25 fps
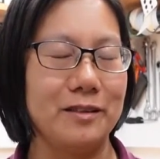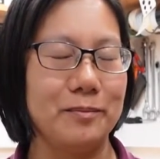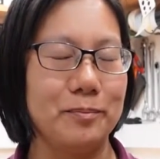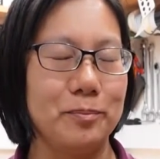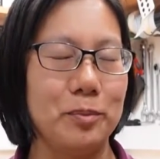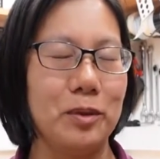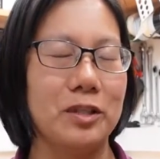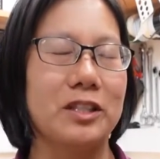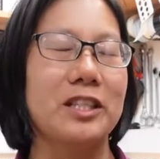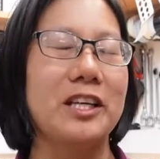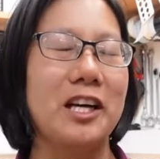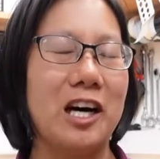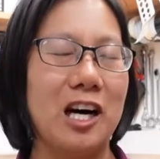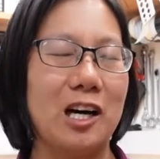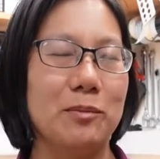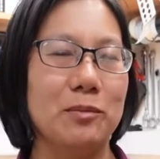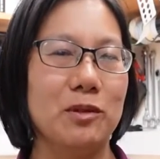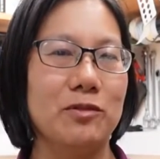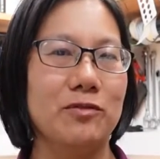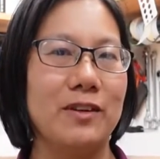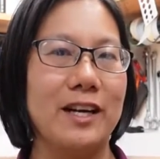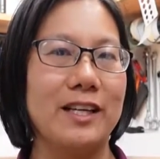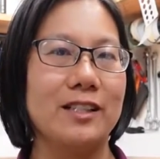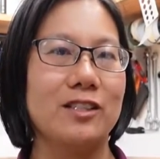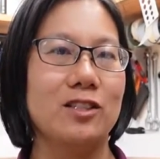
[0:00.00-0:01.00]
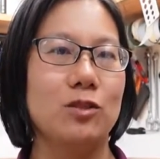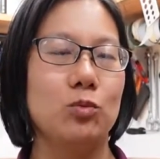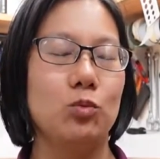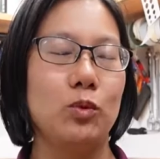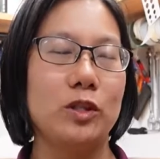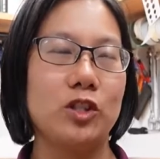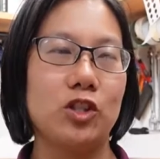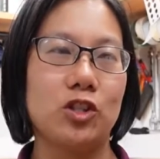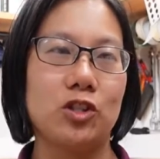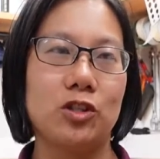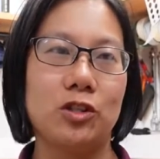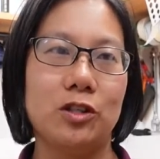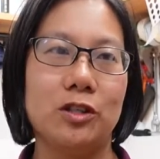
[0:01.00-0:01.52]
body armor vest,
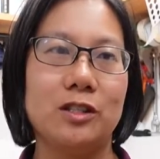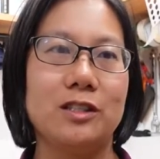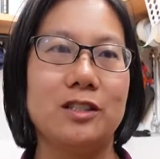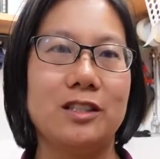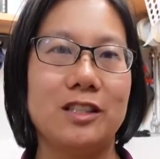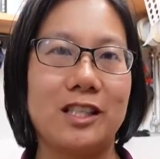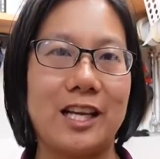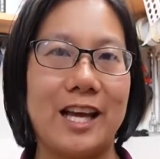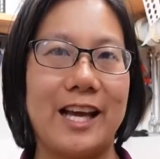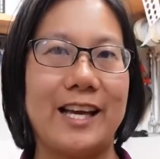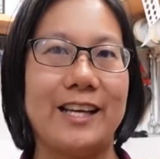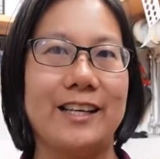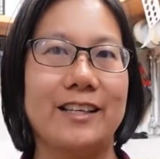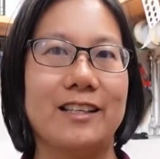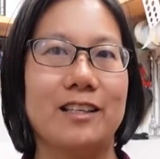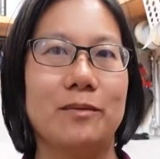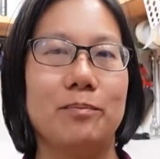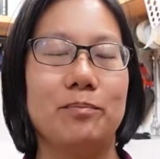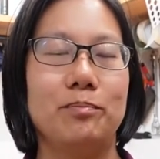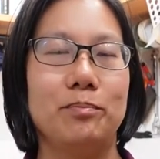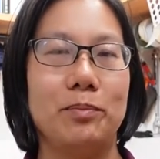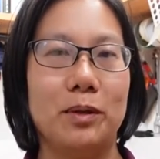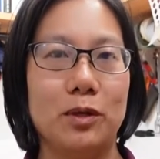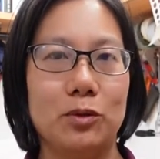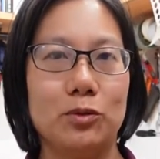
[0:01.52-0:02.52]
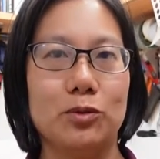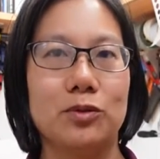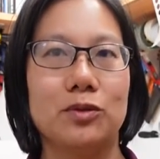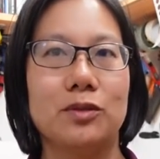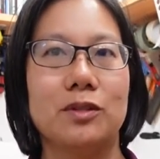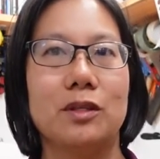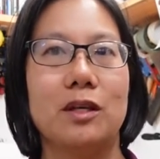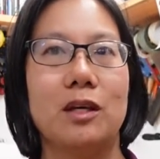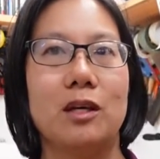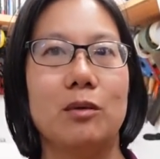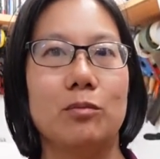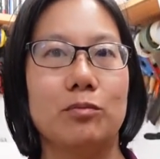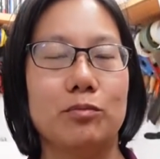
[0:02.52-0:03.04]
which could take
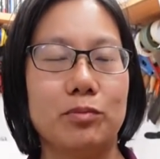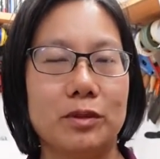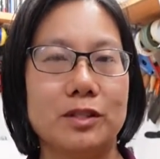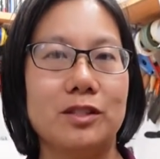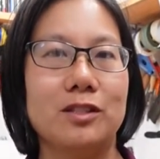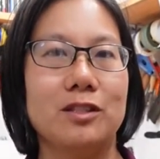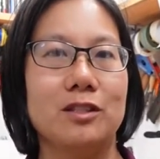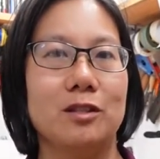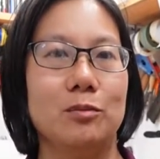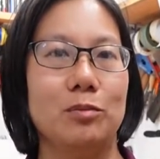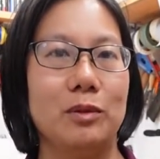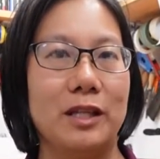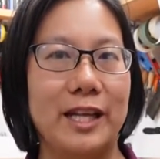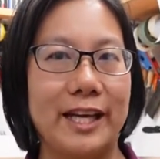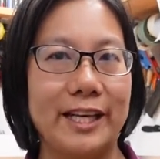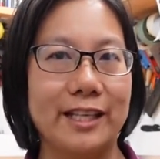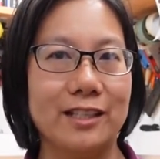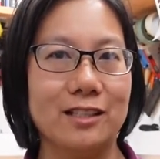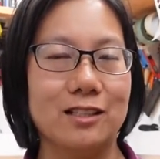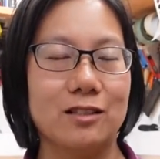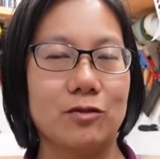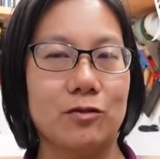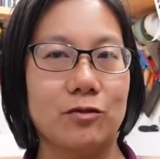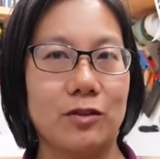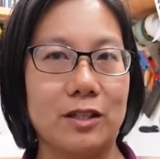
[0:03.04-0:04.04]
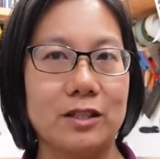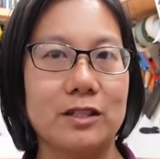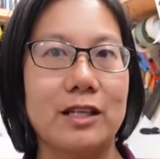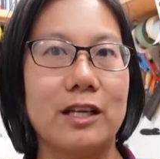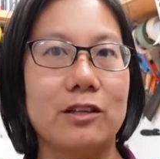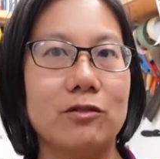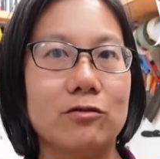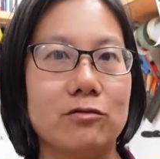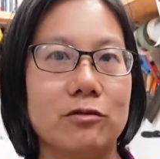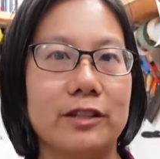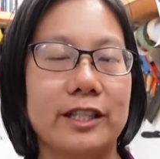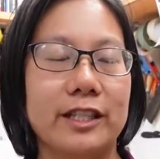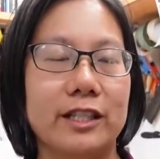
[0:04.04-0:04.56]
both Bristol plates, front
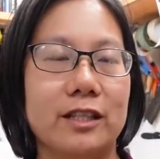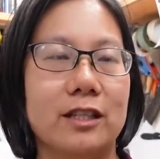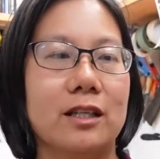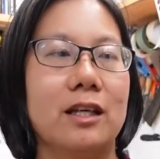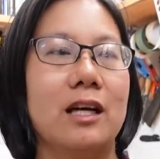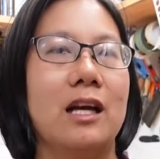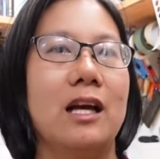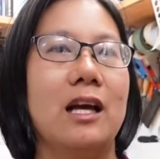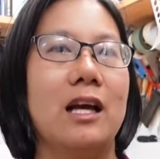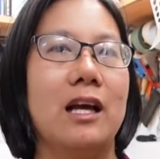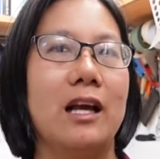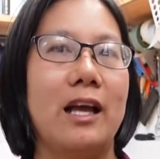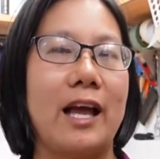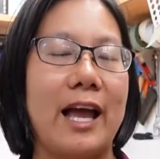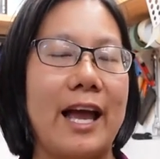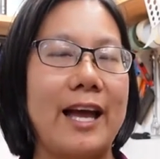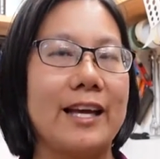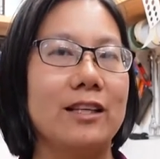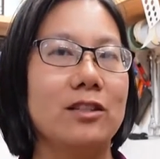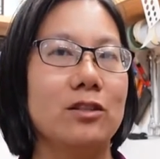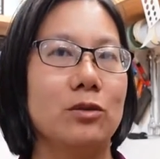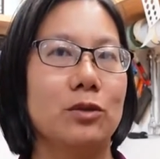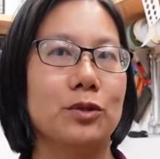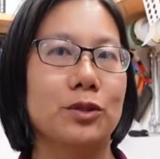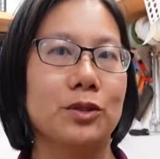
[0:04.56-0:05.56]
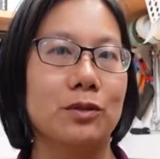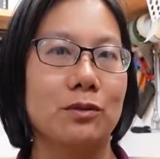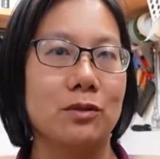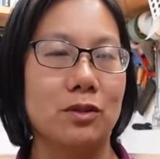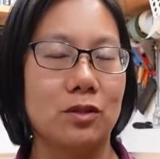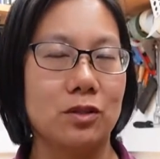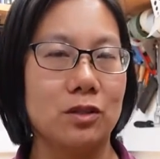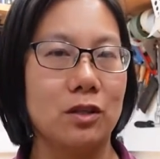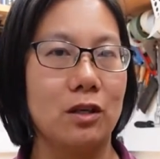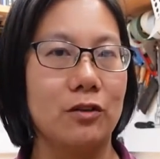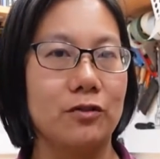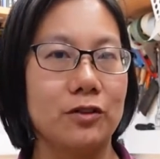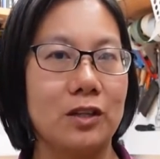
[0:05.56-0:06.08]
and rear, and also the
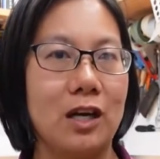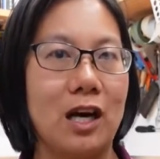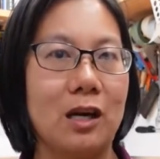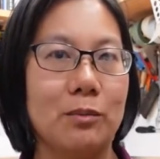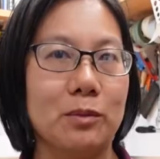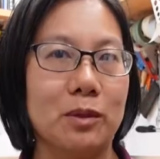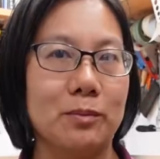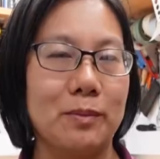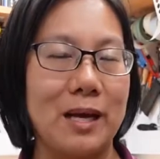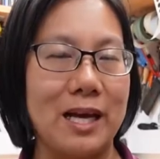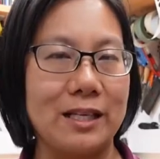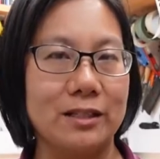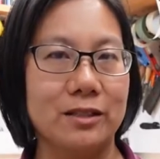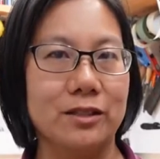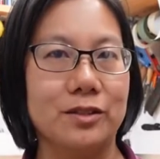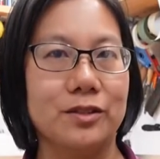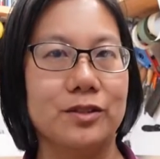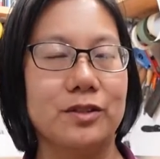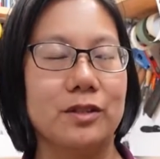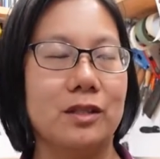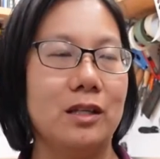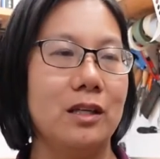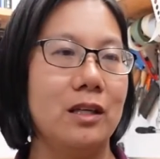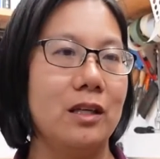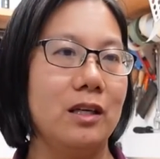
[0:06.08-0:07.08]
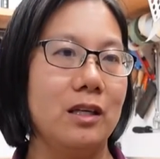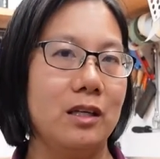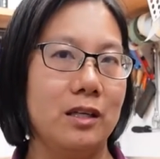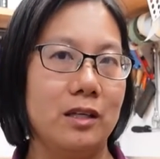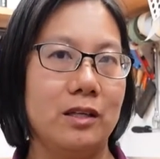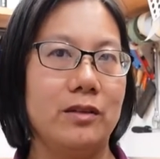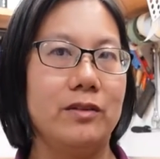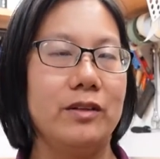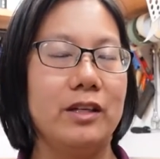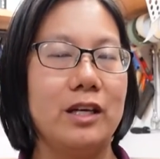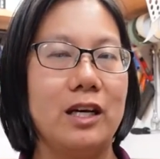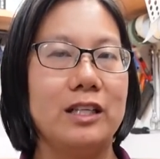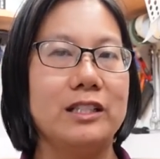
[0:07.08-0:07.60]
soft armor panels.
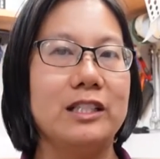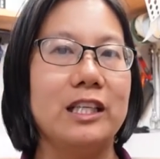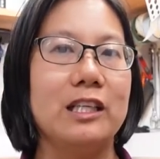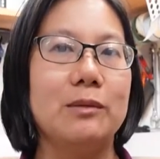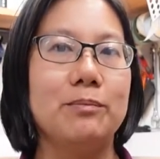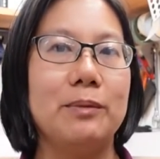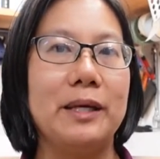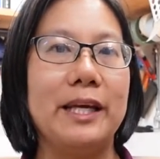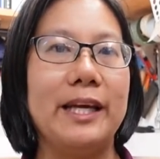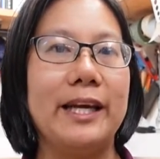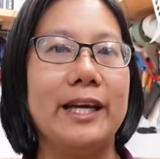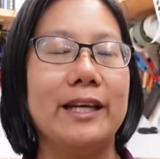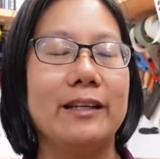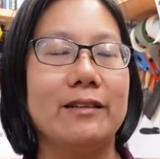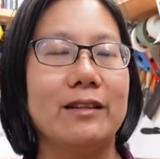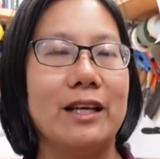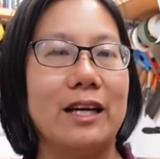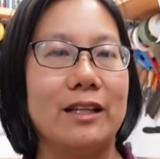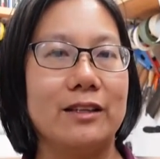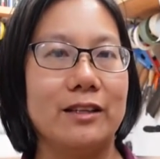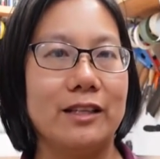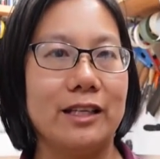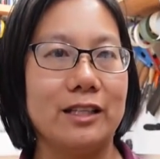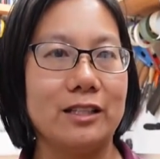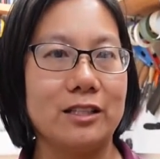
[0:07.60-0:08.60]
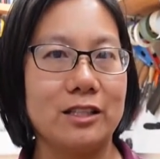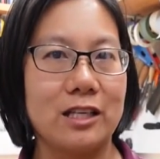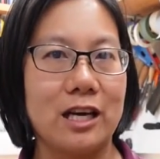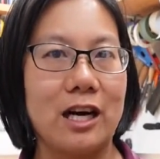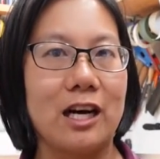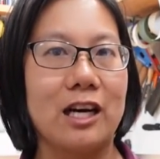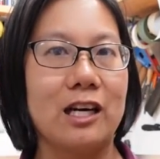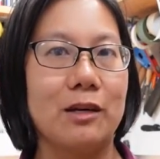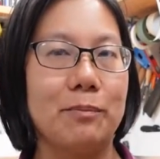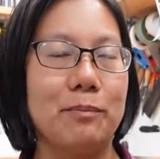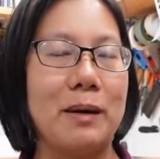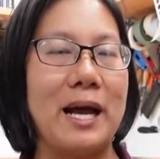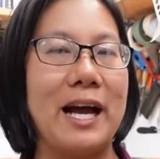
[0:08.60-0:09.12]
The idea being that the
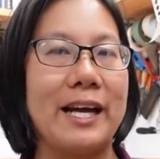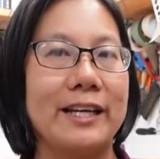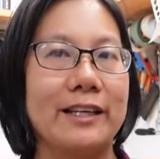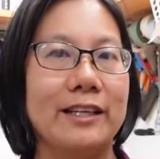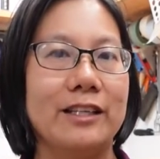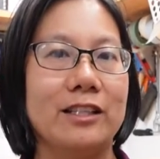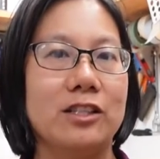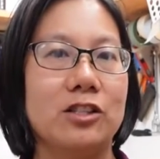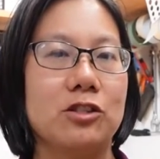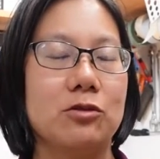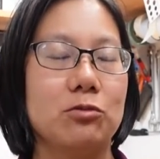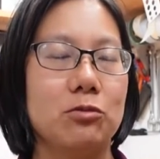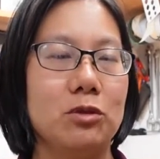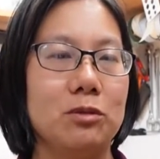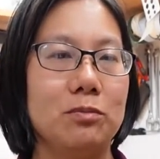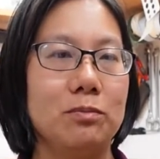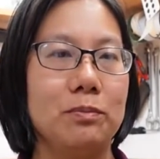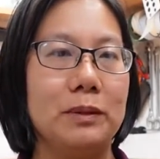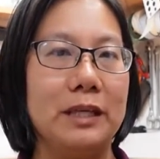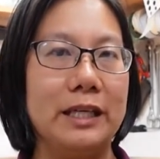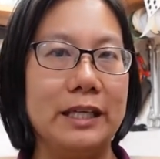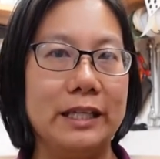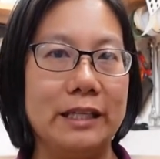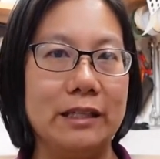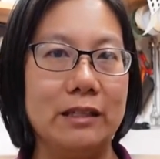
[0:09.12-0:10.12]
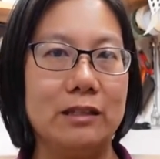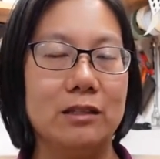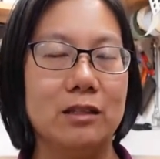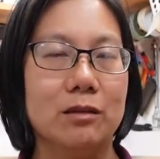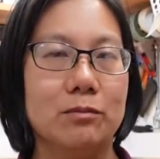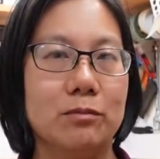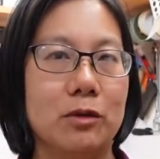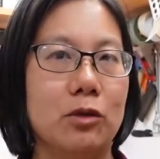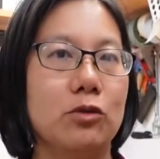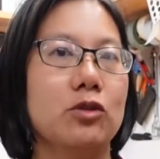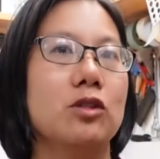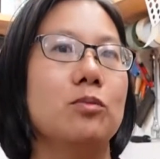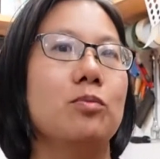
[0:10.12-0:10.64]
entire package would be the
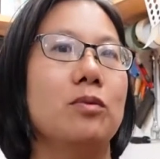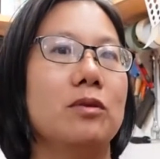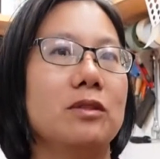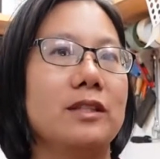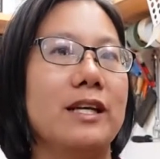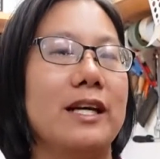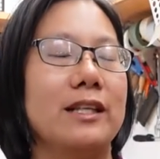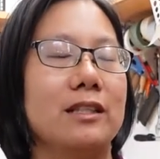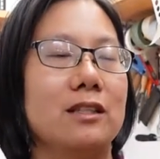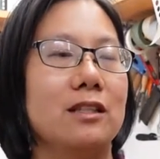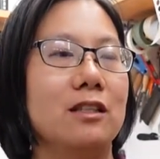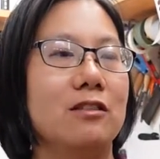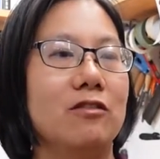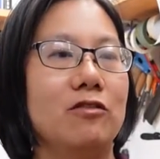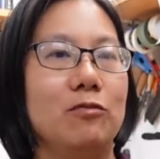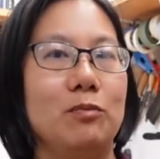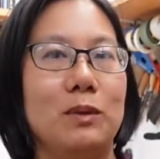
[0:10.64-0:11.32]
most protective